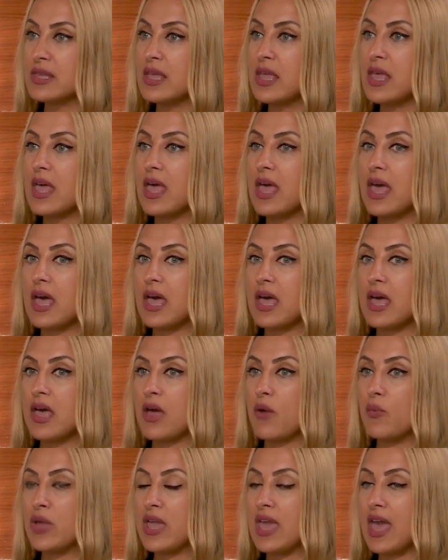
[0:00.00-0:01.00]

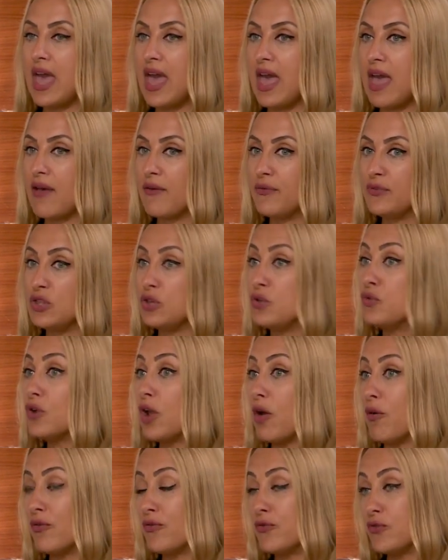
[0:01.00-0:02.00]
Mm-hmm. We have secured
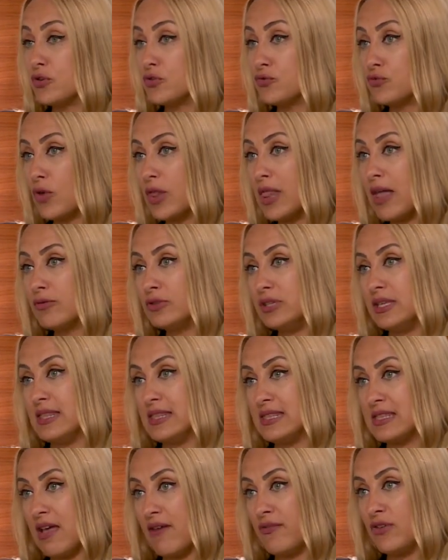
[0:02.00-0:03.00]
our first rollout in
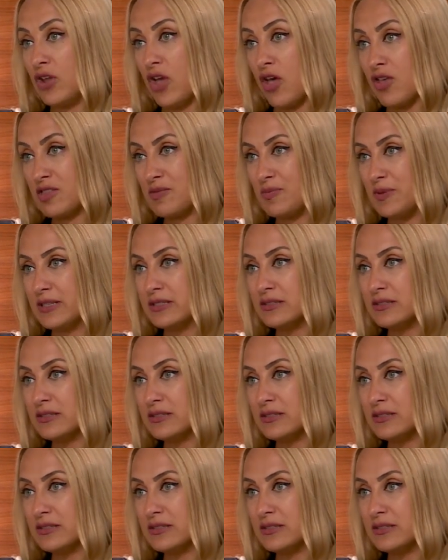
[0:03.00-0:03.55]
seven hospitals.